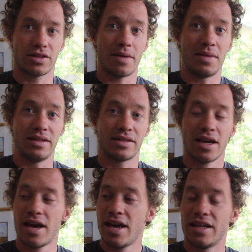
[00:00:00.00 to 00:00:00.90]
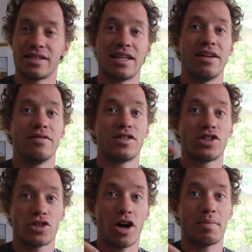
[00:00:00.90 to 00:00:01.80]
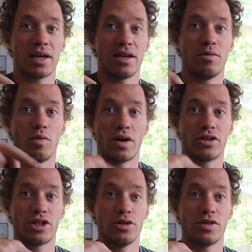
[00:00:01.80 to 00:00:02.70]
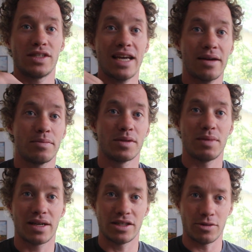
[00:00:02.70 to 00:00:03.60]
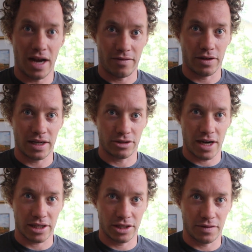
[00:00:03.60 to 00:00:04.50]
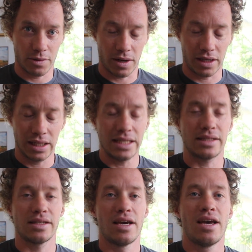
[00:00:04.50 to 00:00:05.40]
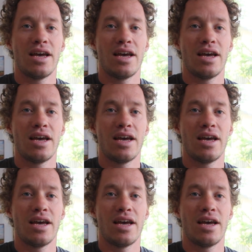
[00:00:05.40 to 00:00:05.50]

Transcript: That means instead of stopping in 1 or 2 steps because you have all that traction if you're wearing cleats,